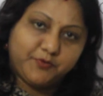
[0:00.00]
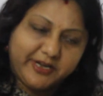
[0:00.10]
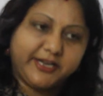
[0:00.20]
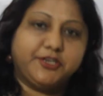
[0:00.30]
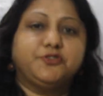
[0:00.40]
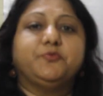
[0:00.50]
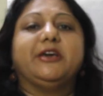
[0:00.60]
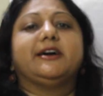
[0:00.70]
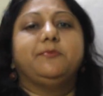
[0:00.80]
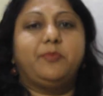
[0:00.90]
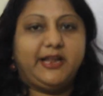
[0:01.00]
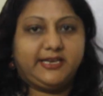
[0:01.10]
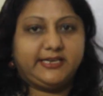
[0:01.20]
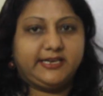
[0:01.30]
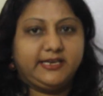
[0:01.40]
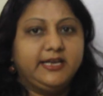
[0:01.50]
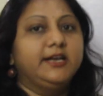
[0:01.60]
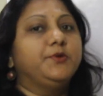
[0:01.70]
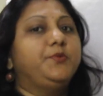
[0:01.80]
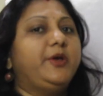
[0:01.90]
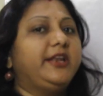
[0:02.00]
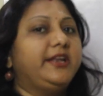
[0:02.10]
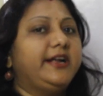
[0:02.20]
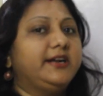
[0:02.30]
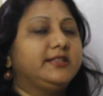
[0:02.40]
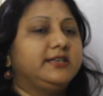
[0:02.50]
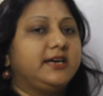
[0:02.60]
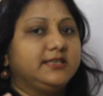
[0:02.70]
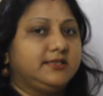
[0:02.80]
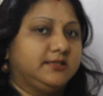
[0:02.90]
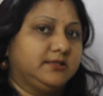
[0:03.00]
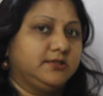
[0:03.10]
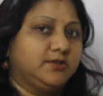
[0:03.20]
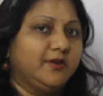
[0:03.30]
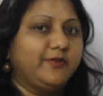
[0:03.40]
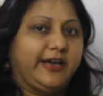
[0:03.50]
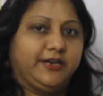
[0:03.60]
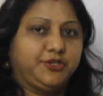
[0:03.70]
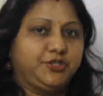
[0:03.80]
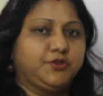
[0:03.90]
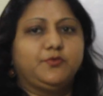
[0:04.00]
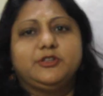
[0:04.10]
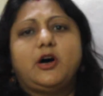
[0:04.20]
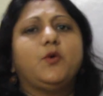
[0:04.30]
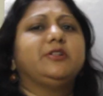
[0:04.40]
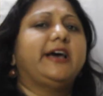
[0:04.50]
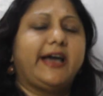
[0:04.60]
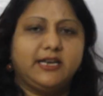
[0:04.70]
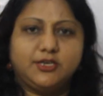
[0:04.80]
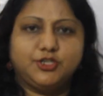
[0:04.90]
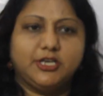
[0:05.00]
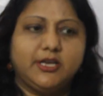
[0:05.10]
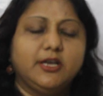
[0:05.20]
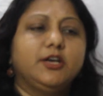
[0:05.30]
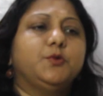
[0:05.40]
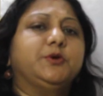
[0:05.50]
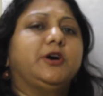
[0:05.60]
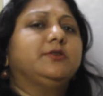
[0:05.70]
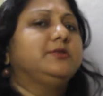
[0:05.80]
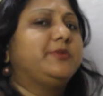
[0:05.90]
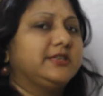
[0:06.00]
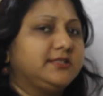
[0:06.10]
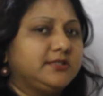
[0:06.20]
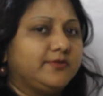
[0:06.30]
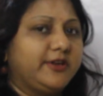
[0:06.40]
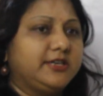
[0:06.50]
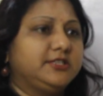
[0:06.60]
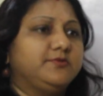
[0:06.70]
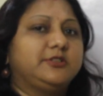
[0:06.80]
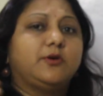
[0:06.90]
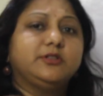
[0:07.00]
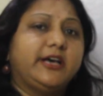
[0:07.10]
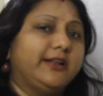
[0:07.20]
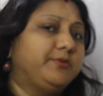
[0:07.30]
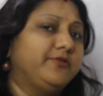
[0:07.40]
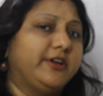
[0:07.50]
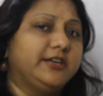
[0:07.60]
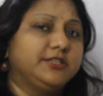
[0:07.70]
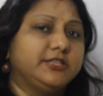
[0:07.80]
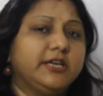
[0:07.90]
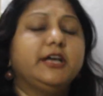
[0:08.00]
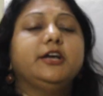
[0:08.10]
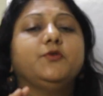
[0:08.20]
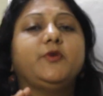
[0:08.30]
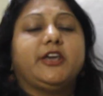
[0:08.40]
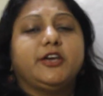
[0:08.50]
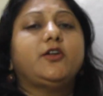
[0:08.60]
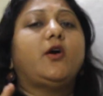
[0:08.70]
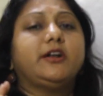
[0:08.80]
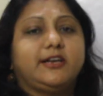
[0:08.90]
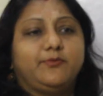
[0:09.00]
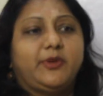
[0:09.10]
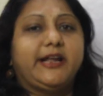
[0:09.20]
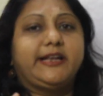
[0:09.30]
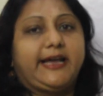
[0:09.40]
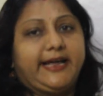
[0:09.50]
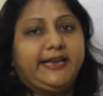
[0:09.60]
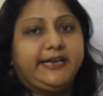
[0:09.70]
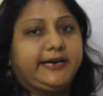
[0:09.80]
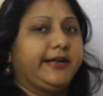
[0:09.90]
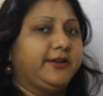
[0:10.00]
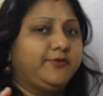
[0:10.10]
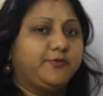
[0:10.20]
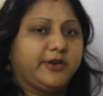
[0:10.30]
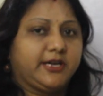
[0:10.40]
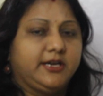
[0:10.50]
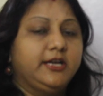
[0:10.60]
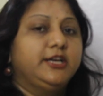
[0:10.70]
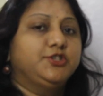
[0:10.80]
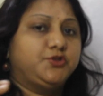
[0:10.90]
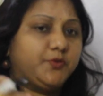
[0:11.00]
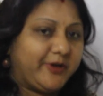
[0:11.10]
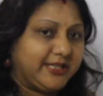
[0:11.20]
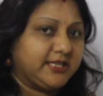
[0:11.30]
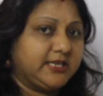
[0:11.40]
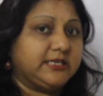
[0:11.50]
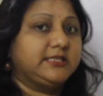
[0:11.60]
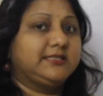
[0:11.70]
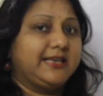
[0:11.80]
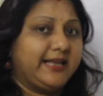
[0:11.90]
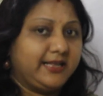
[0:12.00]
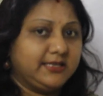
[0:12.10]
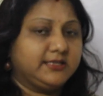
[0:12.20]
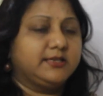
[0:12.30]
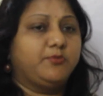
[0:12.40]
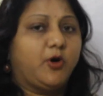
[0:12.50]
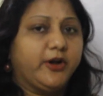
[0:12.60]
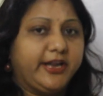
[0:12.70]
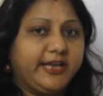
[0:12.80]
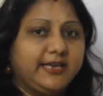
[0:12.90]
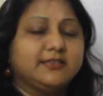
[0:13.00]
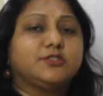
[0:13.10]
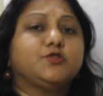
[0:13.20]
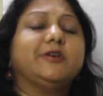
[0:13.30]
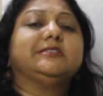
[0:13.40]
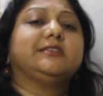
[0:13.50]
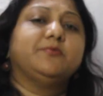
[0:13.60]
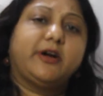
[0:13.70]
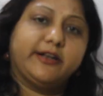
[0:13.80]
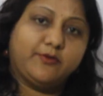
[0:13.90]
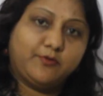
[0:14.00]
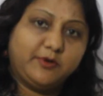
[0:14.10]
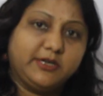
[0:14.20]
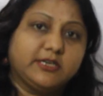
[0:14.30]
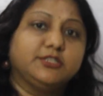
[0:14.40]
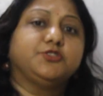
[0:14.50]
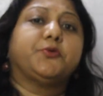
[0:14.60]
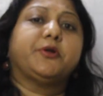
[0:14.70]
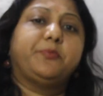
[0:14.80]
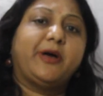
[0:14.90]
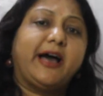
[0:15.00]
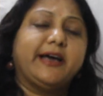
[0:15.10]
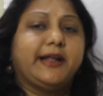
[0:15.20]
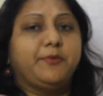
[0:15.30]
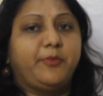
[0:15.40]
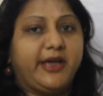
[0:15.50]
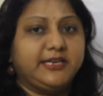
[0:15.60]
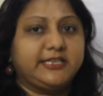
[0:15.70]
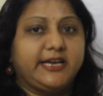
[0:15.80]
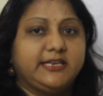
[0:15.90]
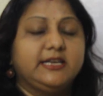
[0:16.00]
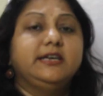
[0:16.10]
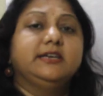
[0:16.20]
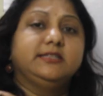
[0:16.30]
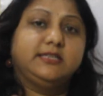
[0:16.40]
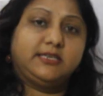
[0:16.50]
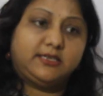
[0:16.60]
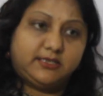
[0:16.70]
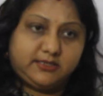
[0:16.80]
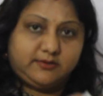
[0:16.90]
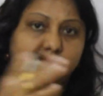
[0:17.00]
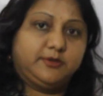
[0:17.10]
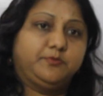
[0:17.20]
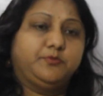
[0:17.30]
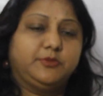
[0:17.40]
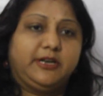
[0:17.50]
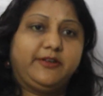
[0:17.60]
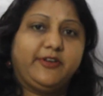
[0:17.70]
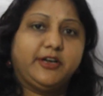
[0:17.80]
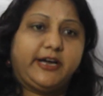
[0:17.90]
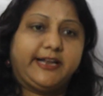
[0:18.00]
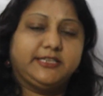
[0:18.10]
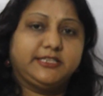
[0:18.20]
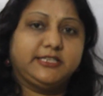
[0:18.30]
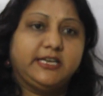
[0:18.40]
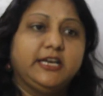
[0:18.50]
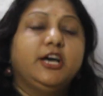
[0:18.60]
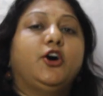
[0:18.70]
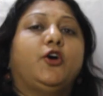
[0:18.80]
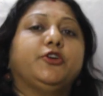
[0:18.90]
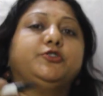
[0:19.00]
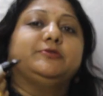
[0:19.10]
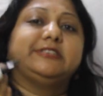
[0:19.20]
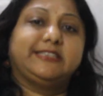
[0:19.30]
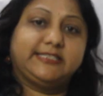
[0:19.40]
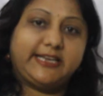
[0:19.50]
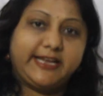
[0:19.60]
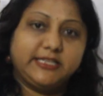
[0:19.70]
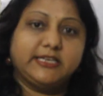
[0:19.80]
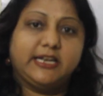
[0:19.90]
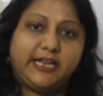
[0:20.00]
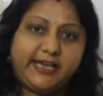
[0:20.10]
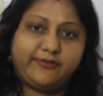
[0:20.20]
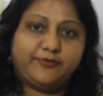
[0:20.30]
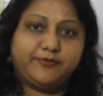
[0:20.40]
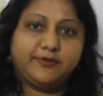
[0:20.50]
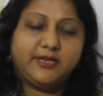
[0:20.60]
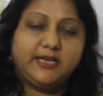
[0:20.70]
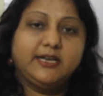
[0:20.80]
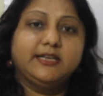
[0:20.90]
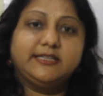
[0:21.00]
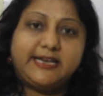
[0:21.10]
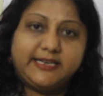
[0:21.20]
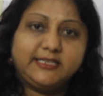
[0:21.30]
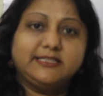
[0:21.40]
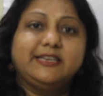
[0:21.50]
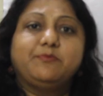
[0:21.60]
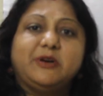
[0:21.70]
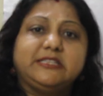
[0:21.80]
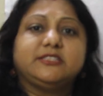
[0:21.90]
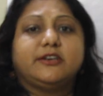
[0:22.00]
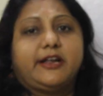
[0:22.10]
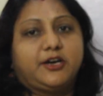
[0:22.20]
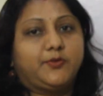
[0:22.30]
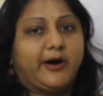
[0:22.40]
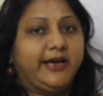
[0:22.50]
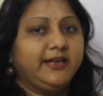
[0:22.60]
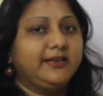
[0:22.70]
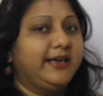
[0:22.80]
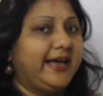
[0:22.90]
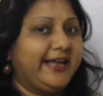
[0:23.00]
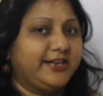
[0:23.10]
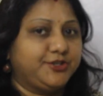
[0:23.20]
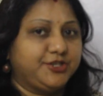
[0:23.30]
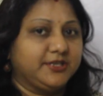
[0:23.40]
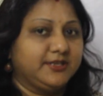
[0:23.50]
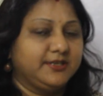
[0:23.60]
work to be completed, we need the assistance of energy. So without the energy, without the presence of energy, without the help of energy, we cannot complete any kind of work. So when the cells, the body is doing some kind of work to repair and maintain the living entity or to sustain the life, then they must require energy.